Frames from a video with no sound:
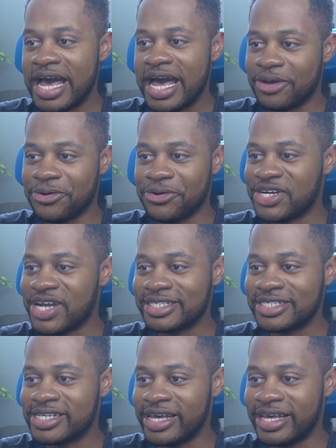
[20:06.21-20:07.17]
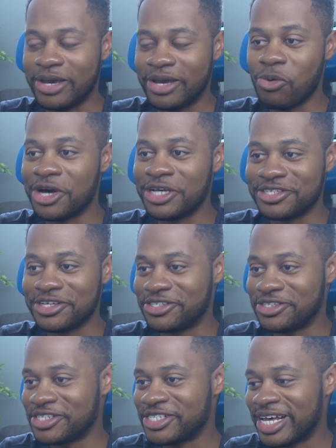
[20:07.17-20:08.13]
I could not say it was a
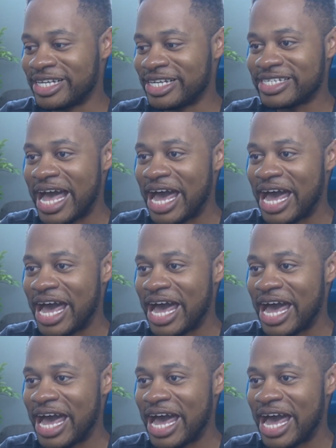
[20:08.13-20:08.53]
success